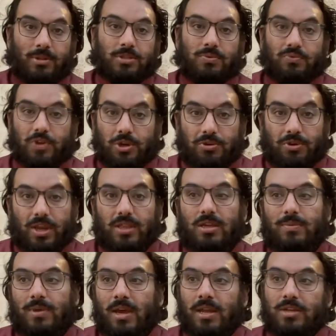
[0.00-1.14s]
to recreate
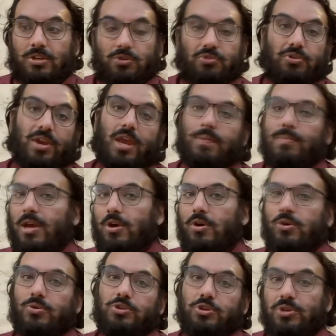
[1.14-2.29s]
them and to create my
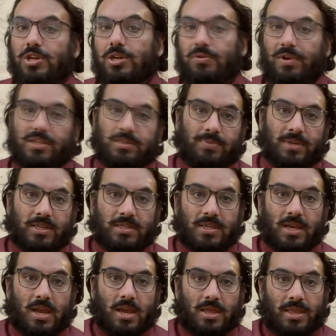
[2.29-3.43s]
own unique recipes
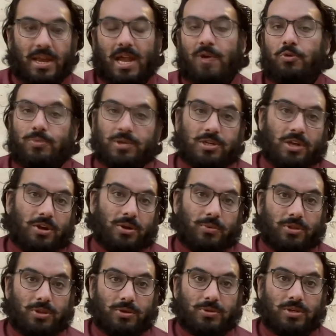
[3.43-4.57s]
that I will be sharing
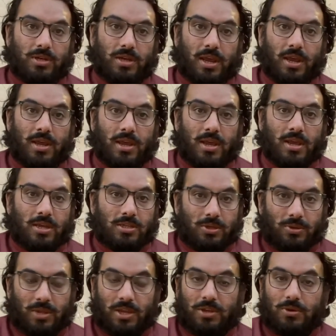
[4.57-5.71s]
with you today. So
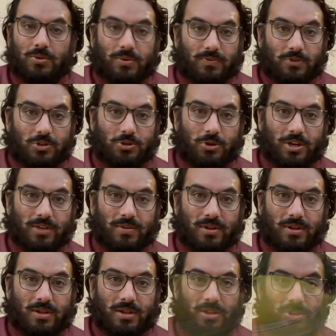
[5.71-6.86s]
thank you for joining
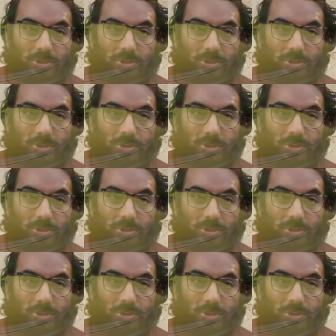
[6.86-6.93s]
on this